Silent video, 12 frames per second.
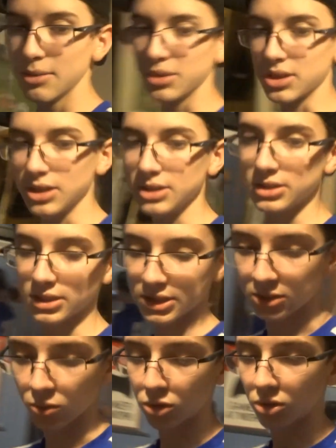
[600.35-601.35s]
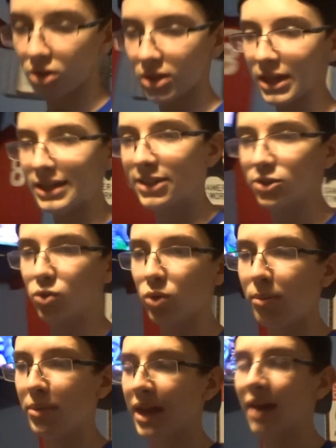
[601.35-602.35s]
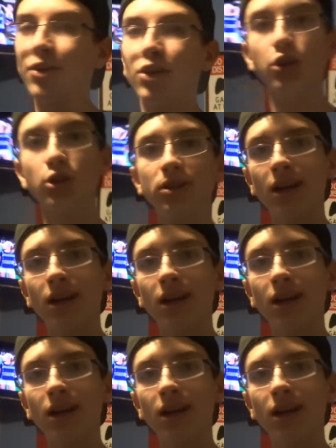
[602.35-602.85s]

because it will like interrupt me having a good